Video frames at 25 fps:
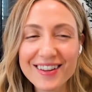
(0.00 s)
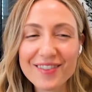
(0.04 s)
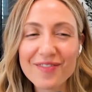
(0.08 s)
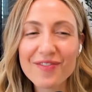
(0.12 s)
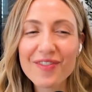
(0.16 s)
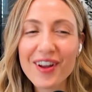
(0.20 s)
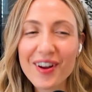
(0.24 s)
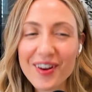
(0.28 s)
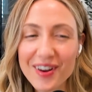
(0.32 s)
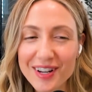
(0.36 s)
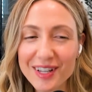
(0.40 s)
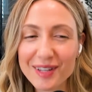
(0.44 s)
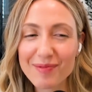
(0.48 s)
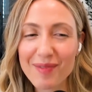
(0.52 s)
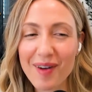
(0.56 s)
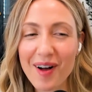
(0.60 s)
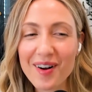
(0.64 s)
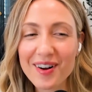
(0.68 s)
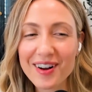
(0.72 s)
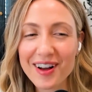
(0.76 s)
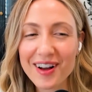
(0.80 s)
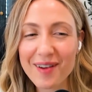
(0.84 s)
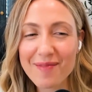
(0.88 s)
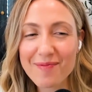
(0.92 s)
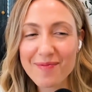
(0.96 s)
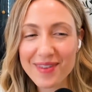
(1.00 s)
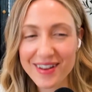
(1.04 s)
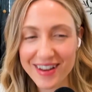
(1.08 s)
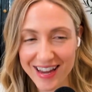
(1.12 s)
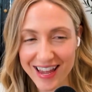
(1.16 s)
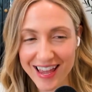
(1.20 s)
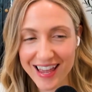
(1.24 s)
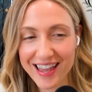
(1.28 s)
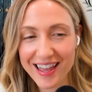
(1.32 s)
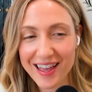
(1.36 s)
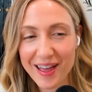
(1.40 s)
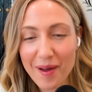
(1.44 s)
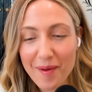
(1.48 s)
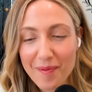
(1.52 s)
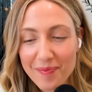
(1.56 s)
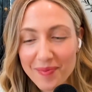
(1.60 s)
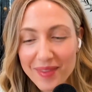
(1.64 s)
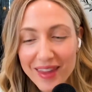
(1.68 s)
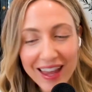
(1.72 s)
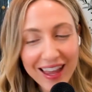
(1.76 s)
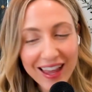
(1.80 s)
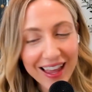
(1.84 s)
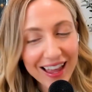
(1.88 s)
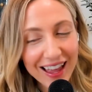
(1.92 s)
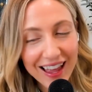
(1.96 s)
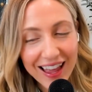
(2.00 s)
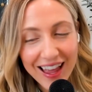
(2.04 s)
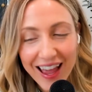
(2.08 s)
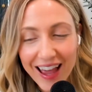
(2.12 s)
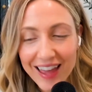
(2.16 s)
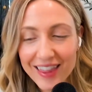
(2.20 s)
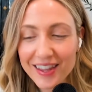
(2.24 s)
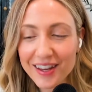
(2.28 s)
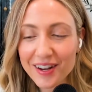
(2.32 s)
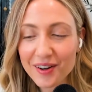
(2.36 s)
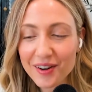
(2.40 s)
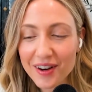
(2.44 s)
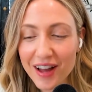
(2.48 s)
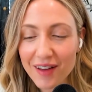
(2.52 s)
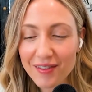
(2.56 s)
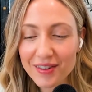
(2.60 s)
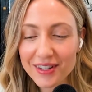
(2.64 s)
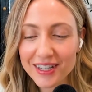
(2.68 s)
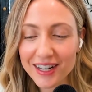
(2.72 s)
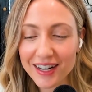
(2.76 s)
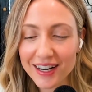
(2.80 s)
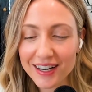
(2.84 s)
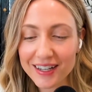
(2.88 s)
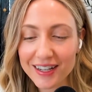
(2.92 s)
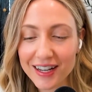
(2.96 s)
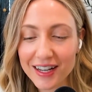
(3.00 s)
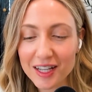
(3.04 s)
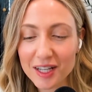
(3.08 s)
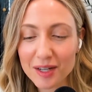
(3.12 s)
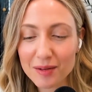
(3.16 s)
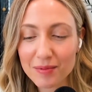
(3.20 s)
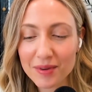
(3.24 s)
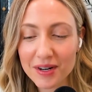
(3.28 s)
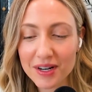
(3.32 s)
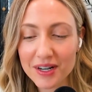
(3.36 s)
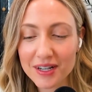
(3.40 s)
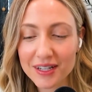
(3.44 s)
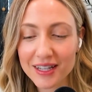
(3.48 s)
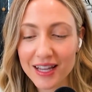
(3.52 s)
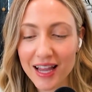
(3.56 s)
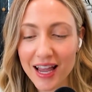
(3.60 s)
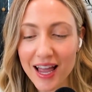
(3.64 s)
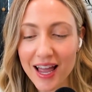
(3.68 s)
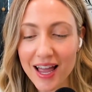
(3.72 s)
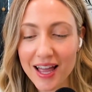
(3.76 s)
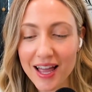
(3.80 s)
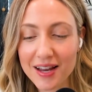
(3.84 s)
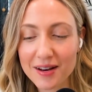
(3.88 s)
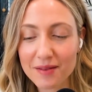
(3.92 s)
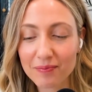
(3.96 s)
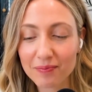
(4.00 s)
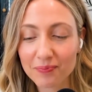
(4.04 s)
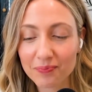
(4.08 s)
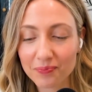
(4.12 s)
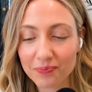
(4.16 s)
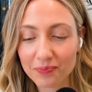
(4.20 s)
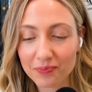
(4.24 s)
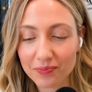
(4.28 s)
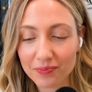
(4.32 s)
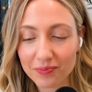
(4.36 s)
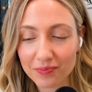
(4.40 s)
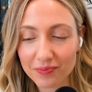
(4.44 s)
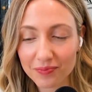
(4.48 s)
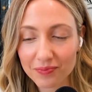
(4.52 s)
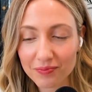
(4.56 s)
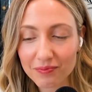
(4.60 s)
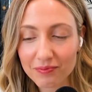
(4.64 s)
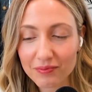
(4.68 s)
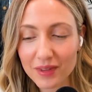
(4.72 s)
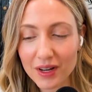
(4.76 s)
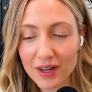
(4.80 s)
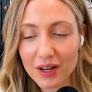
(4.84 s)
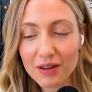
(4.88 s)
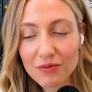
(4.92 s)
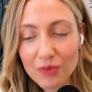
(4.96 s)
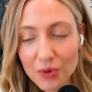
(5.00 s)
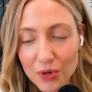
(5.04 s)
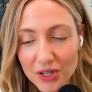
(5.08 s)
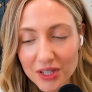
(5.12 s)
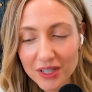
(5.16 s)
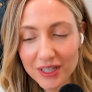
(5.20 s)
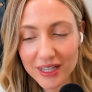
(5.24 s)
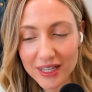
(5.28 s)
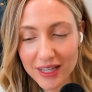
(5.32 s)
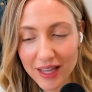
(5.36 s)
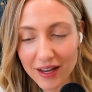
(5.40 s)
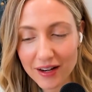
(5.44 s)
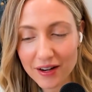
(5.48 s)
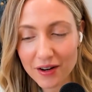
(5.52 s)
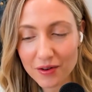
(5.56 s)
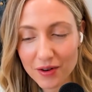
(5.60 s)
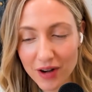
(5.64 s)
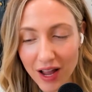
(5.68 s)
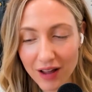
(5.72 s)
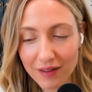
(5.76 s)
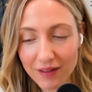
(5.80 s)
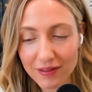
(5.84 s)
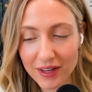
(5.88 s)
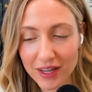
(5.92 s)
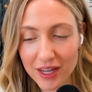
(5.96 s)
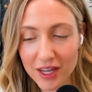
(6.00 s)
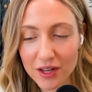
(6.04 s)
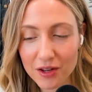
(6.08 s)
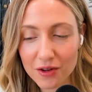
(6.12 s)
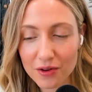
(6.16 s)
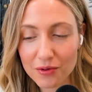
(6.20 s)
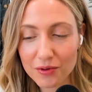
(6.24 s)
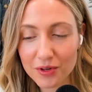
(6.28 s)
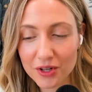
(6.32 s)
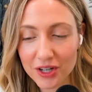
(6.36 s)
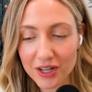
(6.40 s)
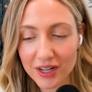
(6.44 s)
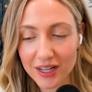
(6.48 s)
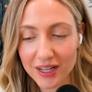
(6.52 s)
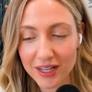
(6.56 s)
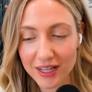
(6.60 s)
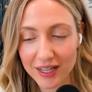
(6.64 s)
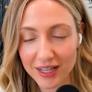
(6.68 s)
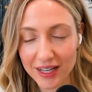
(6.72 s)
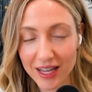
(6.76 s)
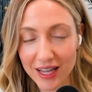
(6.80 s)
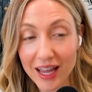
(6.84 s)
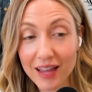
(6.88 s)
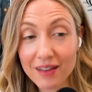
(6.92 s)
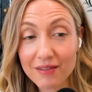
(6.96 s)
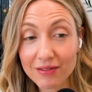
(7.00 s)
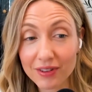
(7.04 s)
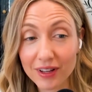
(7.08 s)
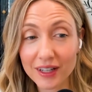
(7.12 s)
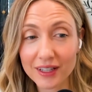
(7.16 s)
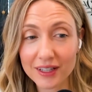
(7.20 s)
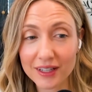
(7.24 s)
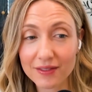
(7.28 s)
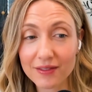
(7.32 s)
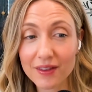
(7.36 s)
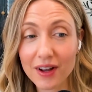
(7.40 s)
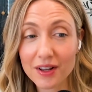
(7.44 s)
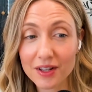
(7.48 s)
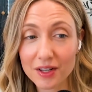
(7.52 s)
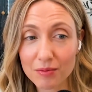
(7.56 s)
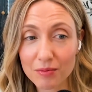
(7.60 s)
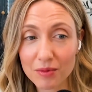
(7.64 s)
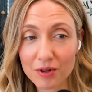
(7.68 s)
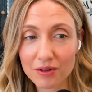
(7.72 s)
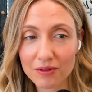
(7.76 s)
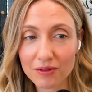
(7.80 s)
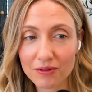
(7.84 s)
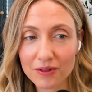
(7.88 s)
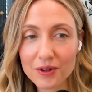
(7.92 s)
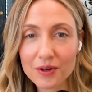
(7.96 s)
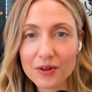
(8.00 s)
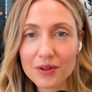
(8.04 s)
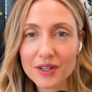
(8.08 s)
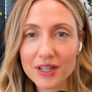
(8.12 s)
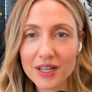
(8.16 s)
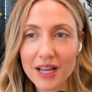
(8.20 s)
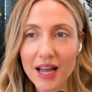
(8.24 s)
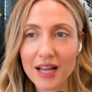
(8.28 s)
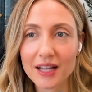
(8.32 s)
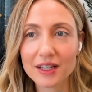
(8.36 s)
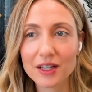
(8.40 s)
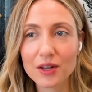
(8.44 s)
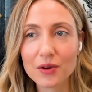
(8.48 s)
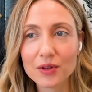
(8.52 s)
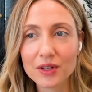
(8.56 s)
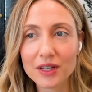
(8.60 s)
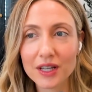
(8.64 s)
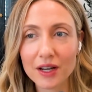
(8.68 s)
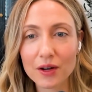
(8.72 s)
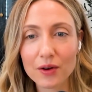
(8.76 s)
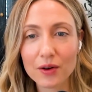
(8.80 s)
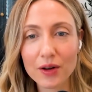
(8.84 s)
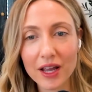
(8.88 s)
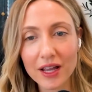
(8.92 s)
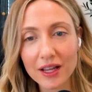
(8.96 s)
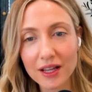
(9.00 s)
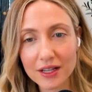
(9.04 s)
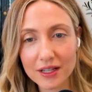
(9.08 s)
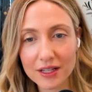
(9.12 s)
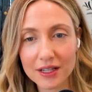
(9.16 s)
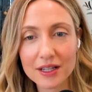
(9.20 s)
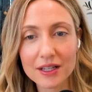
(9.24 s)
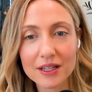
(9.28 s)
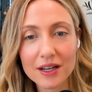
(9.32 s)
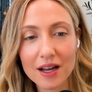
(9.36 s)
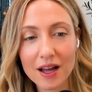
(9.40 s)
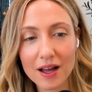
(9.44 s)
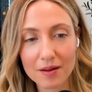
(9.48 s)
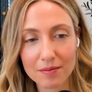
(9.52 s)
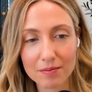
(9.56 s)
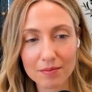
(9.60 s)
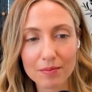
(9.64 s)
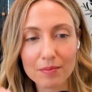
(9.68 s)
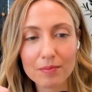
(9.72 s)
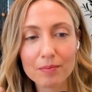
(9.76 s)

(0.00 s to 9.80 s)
a very small company. Right. And they don't have a ton of customers. And unfortunately, they don't have a huge influx of customer referrals yet. So it's like, okay, let's just not